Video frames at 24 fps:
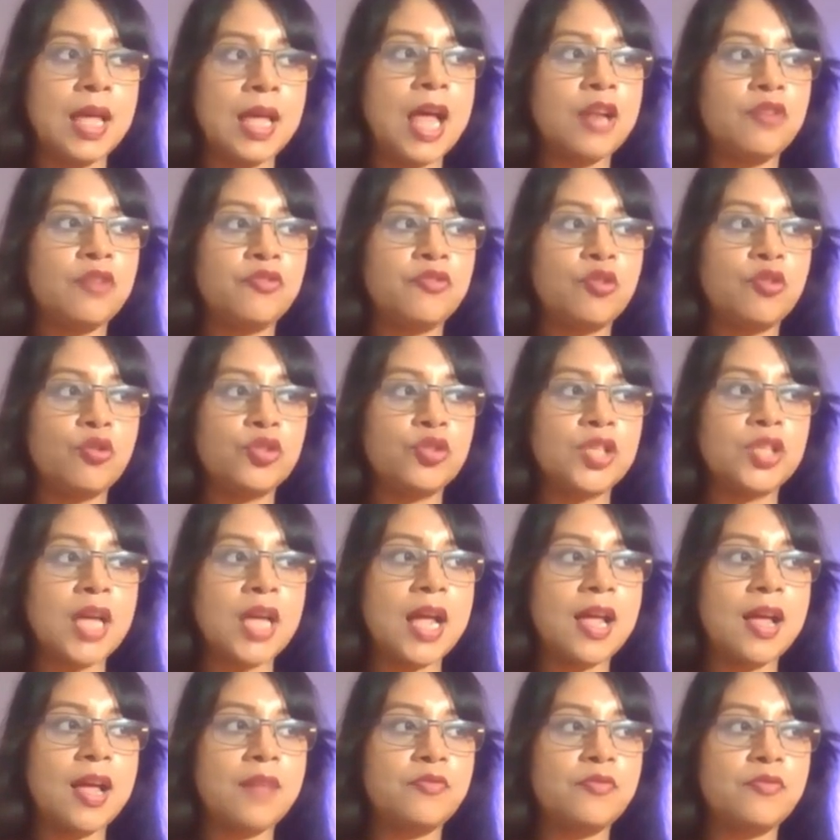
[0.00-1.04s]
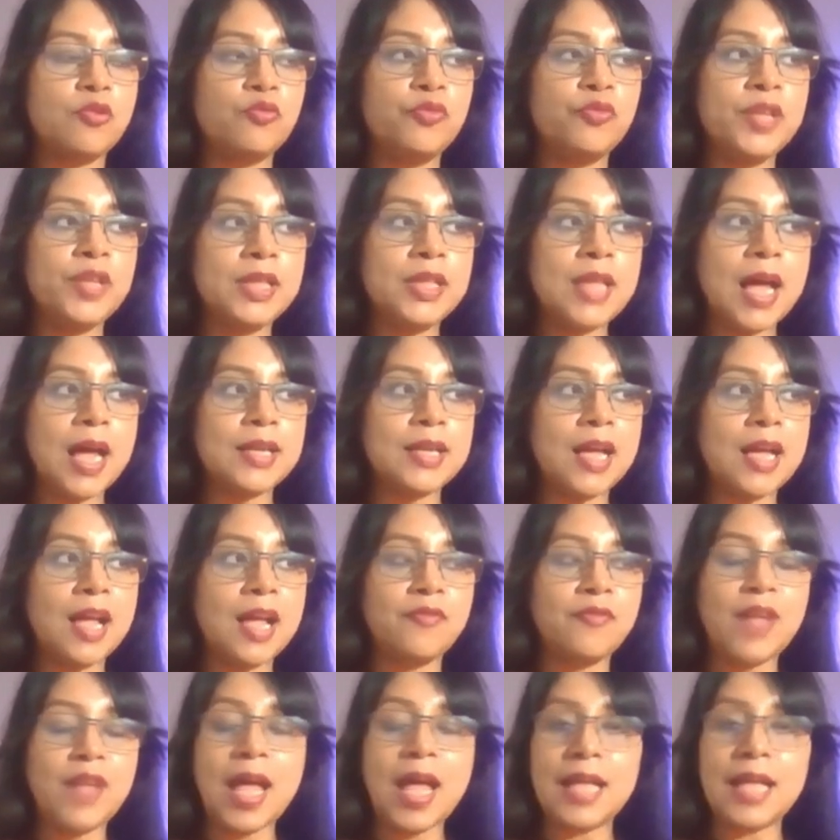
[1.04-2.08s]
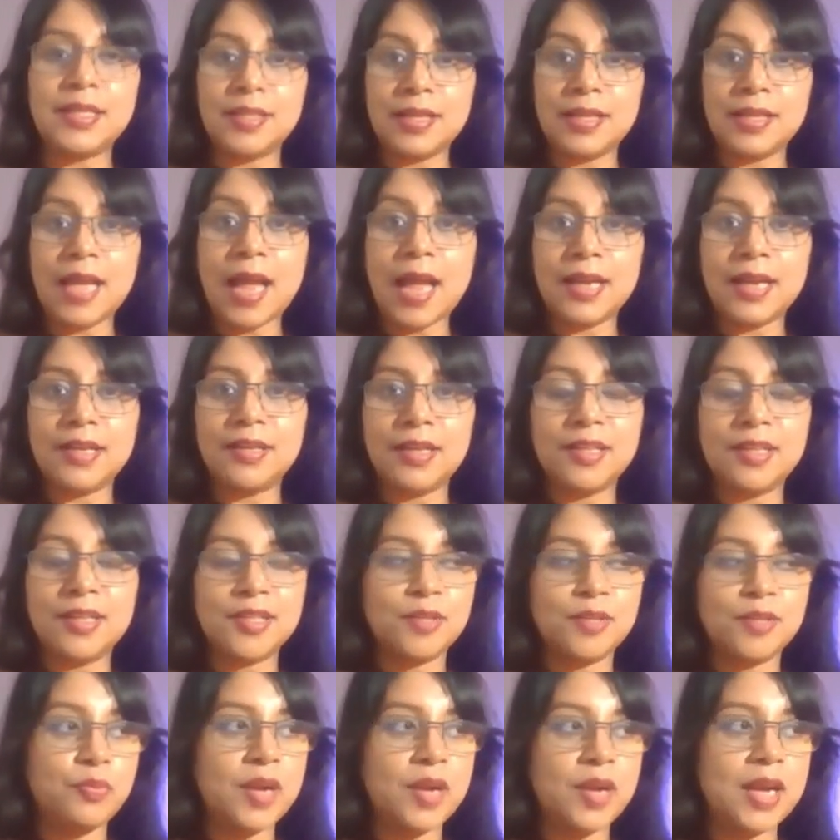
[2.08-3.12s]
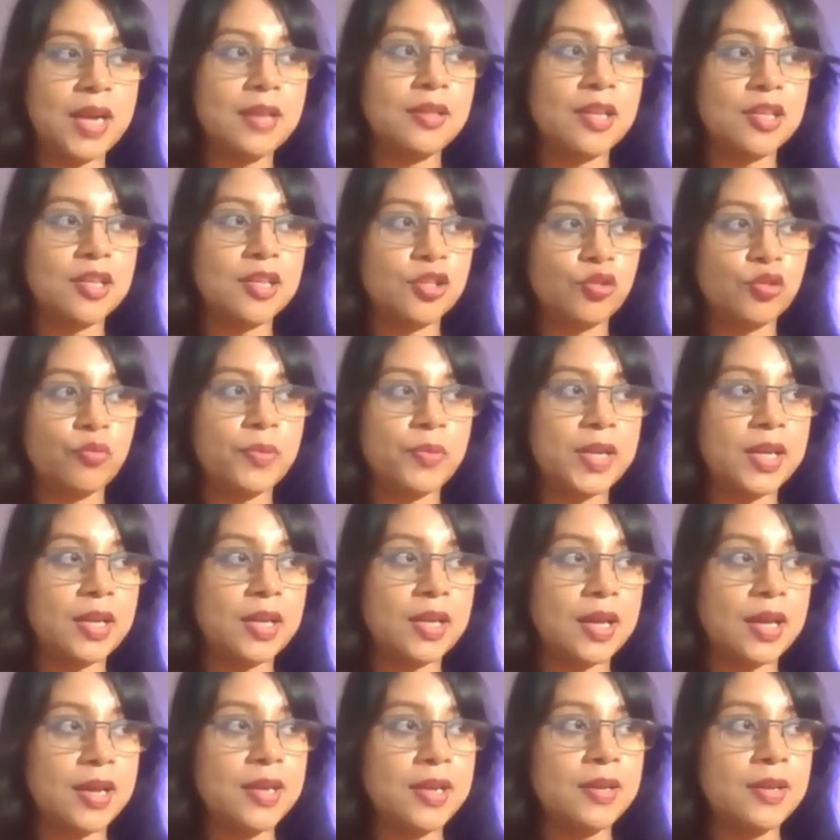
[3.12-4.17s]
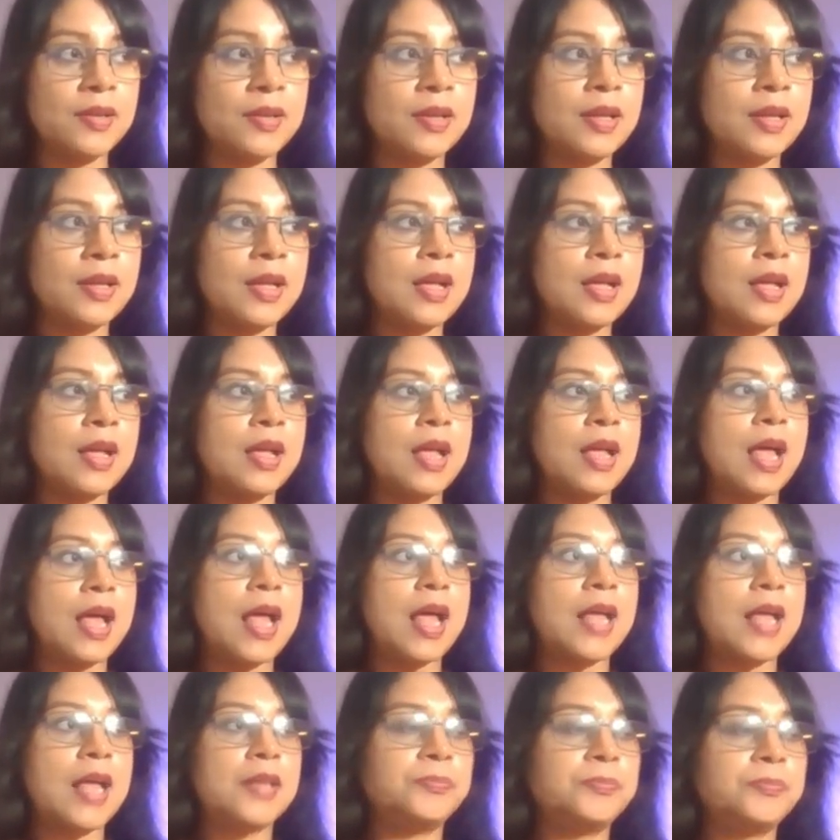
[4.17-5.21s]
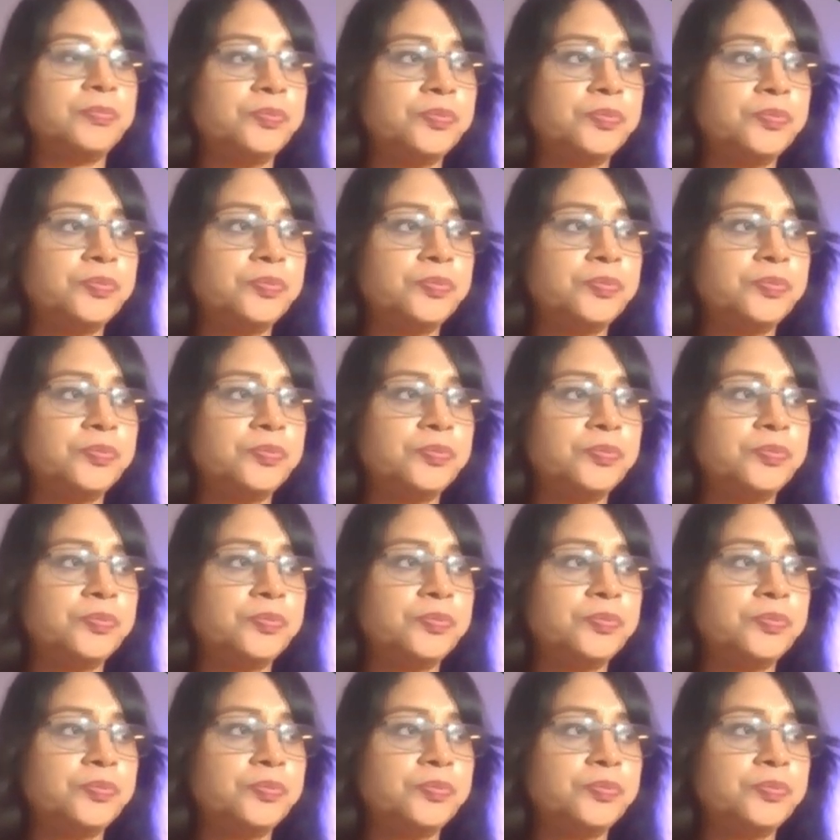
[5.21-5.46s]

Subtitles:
And of course, I have added its brain, that is OpenAI. And